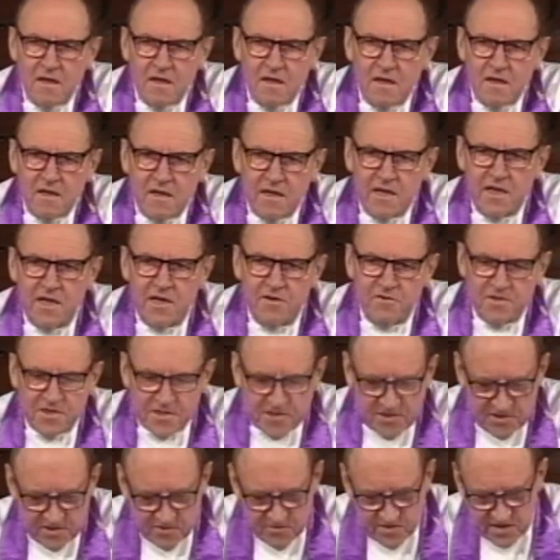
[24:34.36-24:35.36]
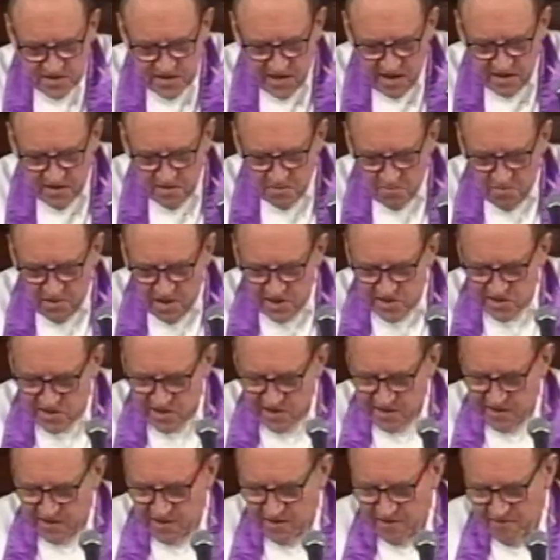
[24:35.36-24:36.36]
Here is Susanna
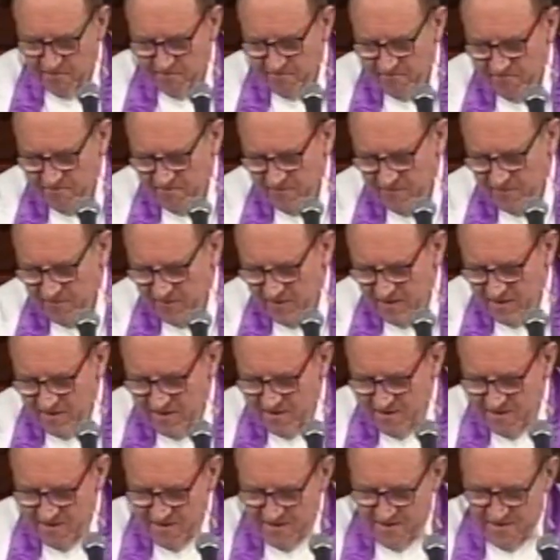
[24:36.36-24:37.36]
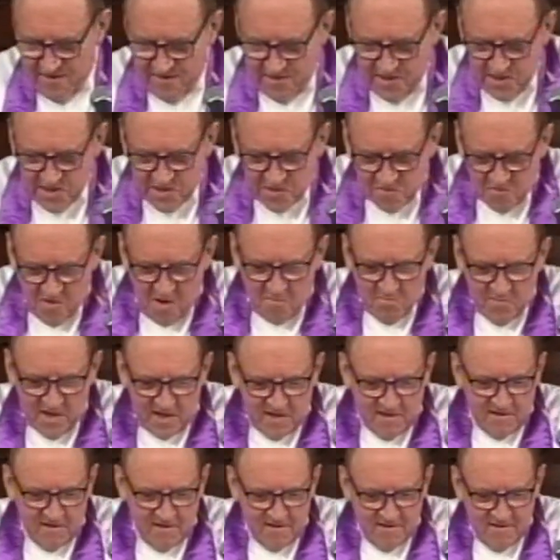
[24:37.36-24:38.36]
Wesley. This
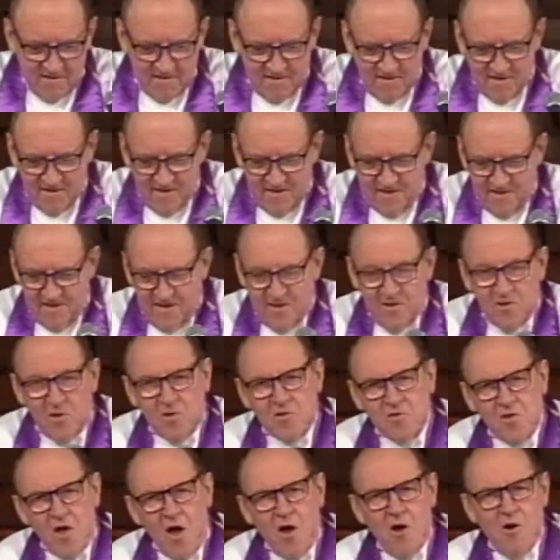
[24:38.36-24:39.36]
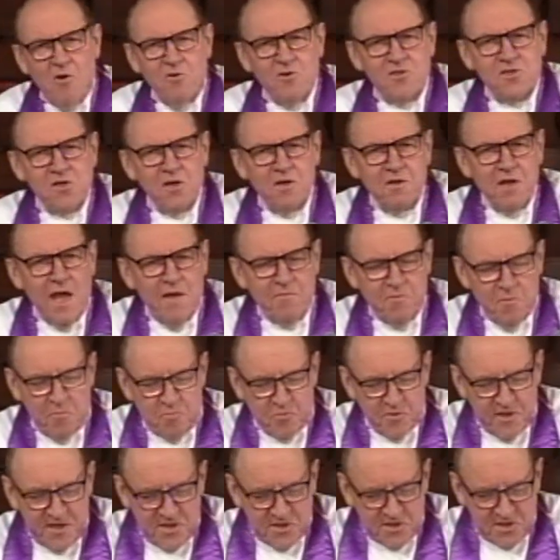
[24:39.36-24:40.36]
woman, although she never
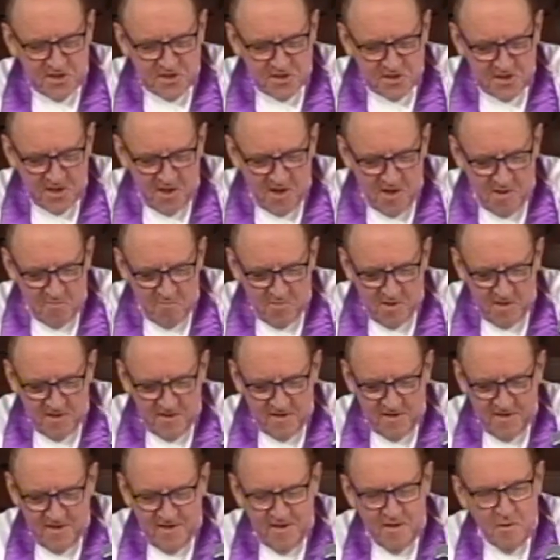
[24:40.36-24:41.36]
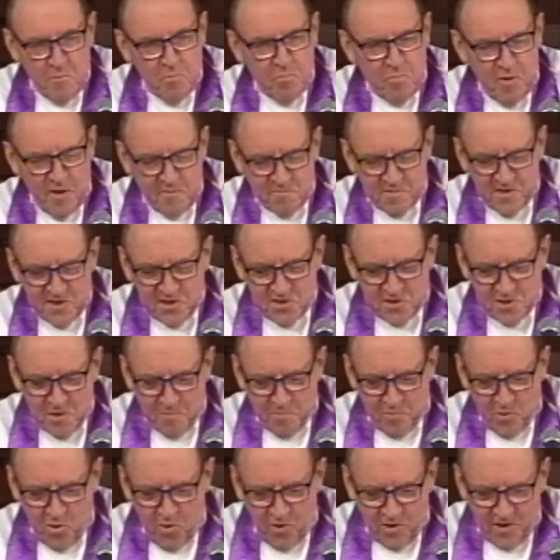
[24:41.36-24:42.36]
preached a sermon, published a
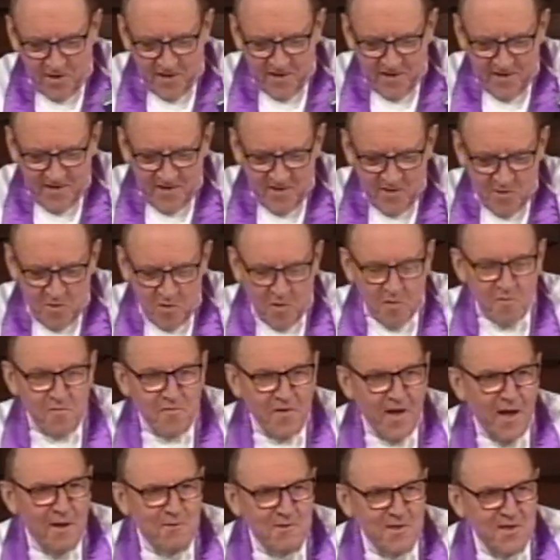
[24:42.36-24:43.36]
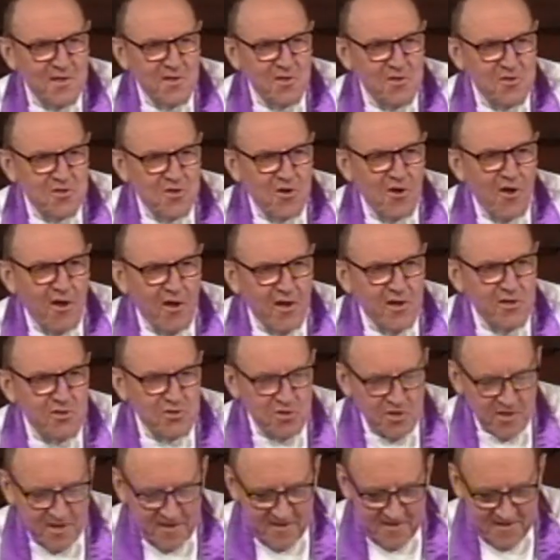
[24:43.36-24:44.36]
book, or founded a church,
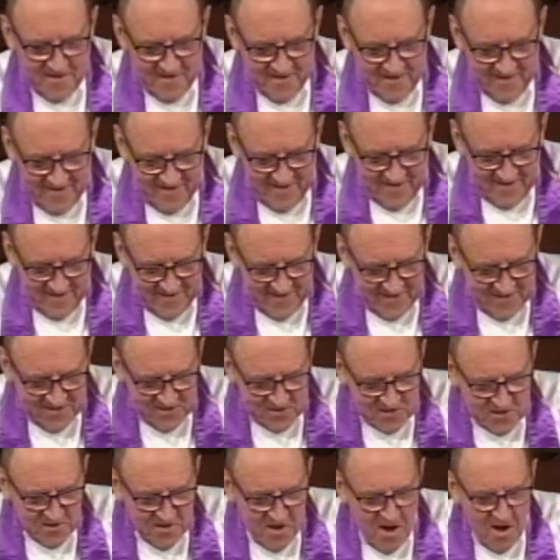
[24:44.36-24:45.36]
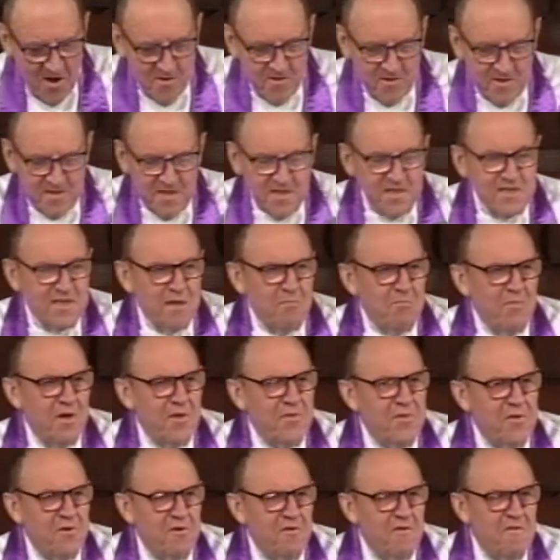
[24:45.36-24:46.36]
is known as the
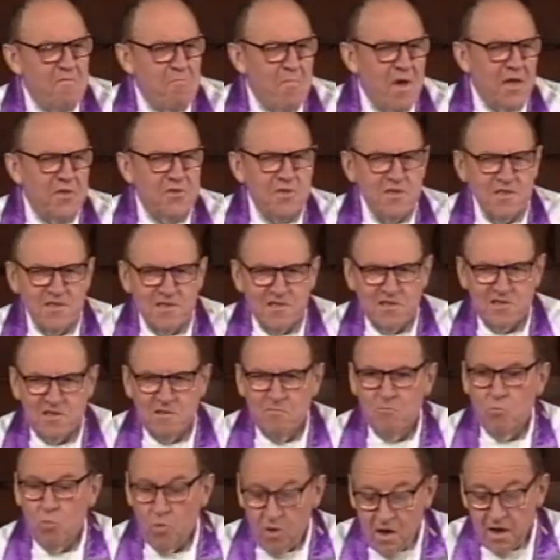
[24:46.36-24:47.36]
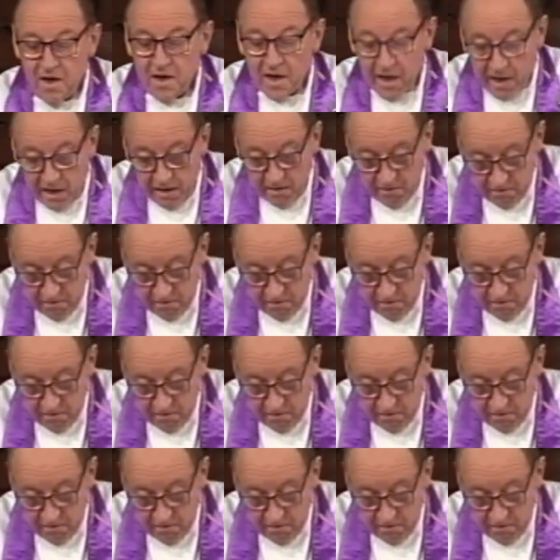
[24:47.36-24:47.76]
mother of Methodism. Why?